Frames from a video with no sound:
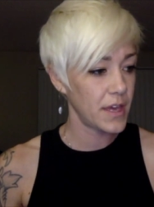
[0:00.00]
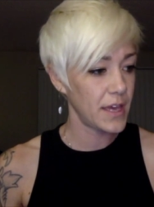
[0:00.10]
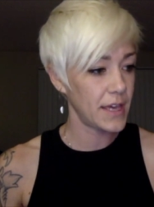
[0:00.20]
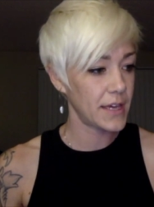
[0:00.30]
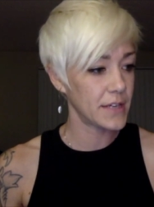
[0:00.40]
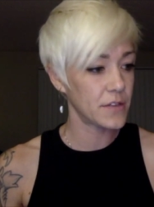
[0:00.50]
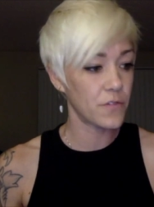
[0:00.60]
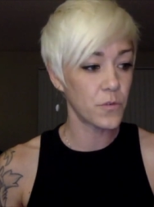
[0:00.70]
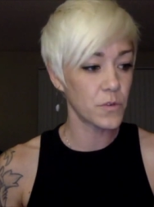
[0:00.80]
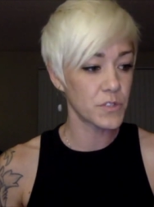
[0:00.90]
and
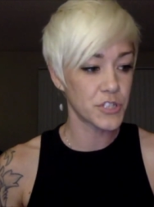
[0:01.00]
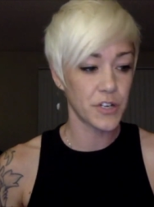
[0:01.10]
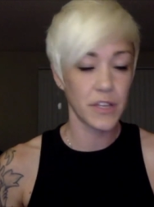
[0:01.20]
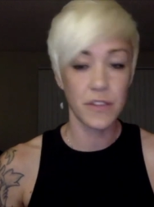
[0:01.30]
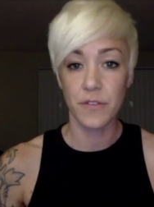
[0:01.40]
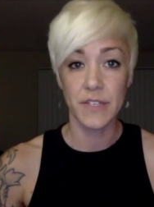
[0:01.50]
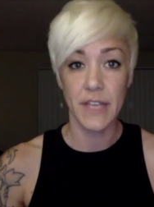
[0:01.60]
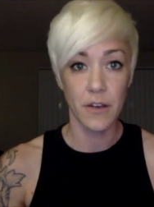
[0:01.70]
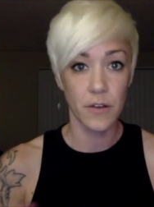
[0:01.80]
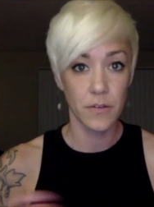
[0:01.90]
the fool's journey through the
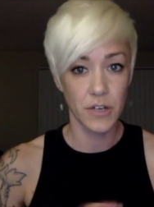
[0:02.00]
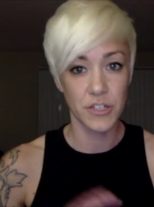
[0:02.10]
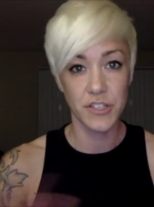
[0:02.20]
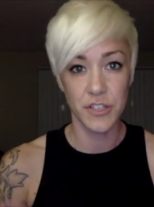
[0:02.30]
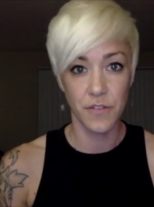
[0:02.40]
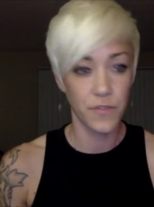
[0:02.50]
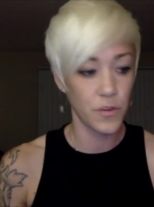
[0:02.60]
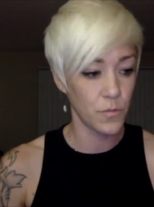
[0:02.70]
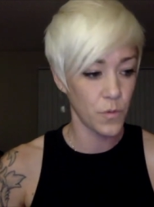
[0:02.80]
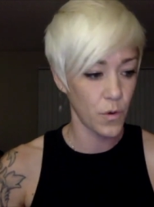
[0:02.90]
tarot are just a
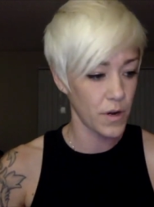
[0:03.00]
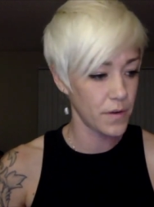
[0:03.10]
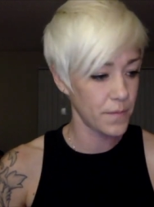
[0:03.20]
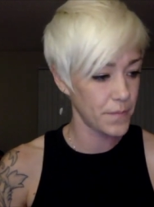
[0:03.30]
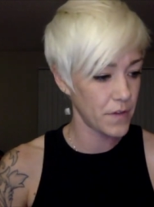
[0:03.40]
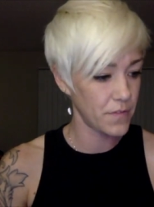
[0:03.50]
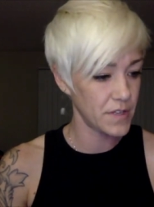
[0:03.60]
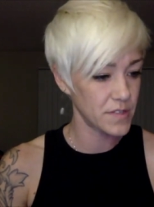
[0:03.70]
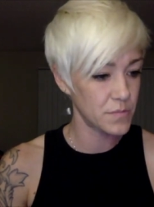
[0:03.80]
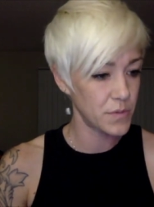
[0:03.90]
few more of
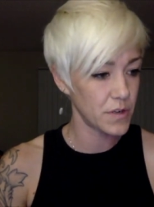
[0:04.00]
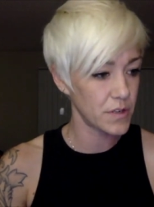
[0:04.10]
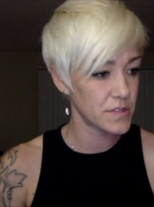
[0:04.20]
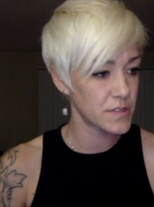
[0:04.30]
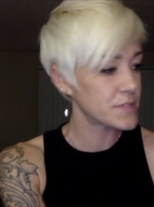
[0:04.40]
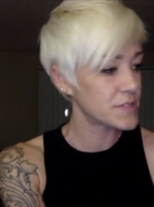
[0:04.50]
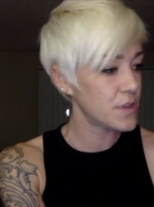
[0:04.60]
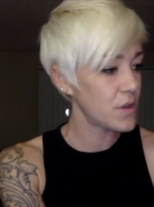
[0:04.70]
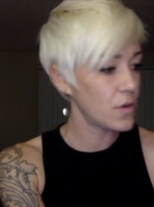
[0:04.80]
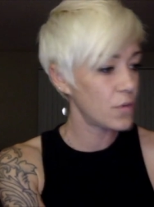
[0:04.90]
his books.
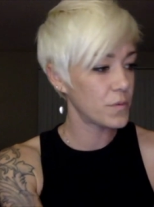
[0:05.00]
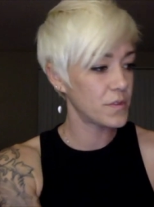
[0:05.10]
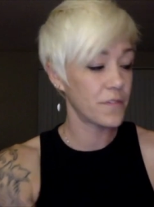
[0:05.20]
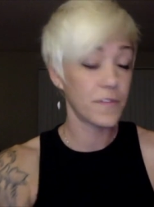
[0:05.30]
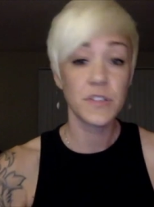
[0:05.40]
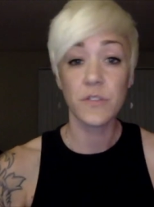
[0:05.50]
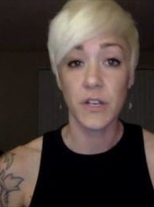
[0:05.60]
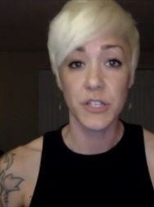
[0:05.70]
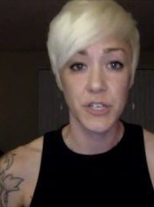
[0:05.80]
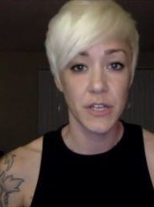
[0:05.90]
So the first
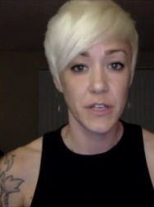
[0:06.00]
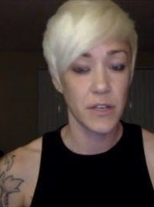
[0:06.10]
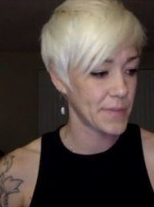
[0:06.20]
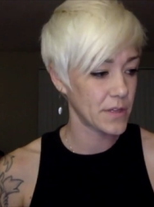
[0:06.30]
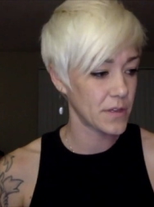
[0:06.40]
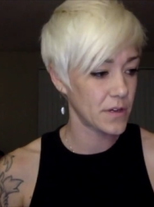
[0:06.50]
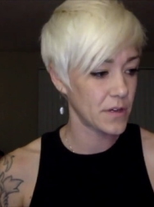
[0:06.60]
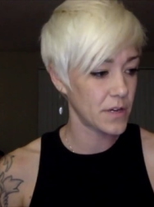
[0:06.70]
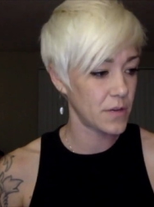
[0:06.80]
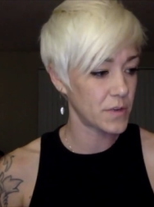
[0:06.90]
question
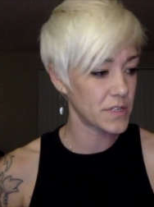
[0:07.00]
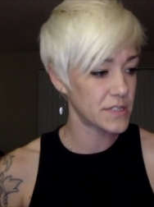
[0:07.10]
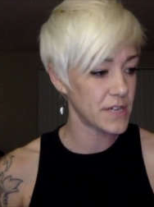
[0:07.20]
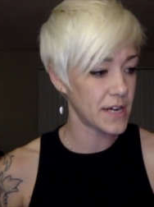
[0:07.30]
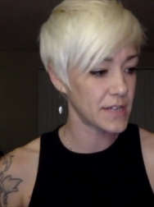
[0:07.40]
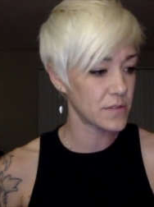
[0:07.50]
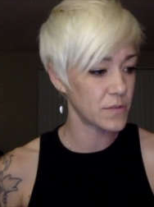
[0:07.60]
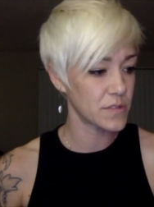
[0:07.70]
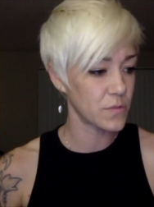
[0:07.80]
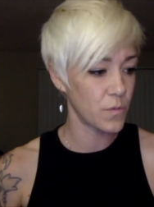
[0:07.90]
I wanted to ask
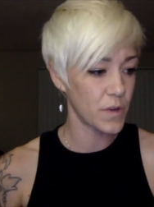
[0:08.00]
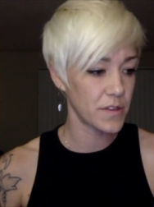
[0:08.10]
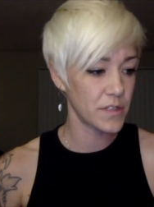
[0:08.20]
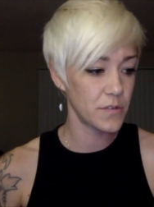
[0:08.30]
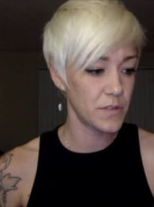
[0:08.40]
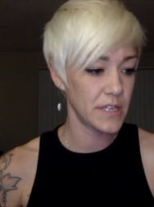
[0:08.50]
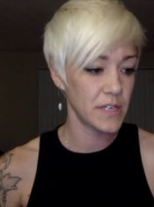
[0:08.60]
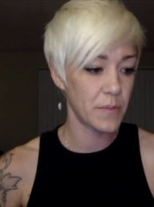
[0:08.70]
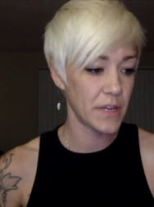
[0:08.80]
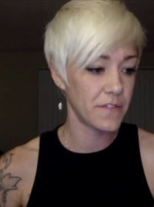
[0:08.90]
was what are the
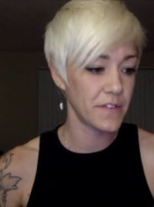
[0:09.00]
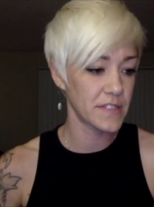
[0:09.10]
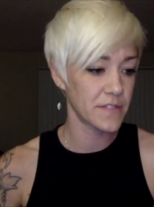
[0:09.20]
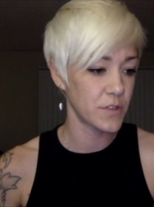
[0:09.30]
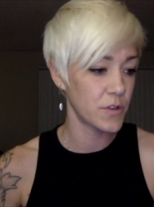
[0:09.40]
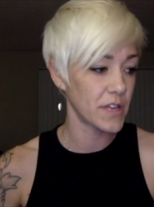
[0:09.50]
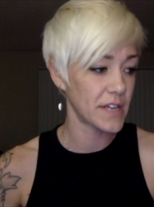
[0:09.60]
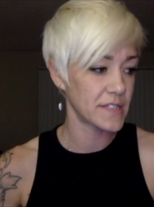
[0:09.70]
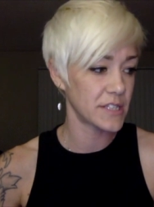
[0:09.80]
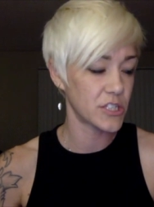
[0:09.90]
unique benefits of
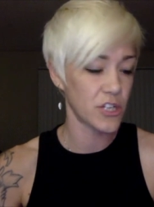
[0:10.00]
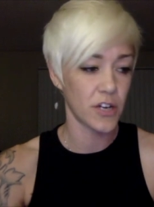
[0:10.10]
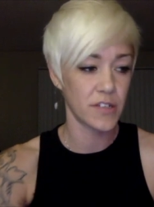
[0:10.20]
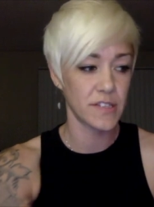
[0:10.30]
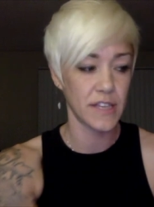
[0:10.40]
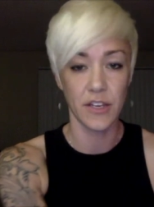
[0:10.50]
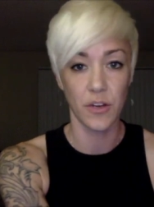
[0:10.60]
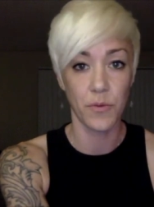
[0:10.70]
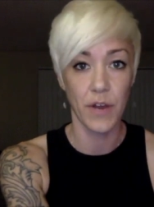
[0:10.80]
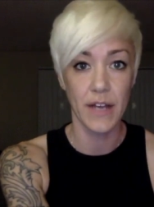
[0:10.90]
utilizing charts in
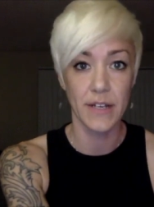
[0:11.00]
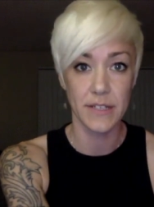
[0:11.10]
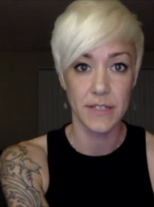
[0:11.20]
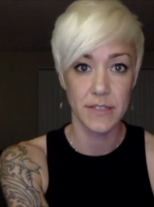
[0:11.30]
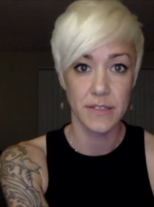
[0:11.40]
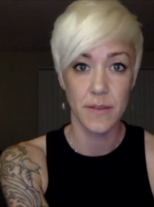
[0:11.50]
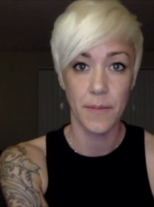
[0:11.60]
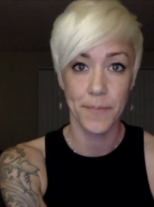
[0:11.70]
your practice?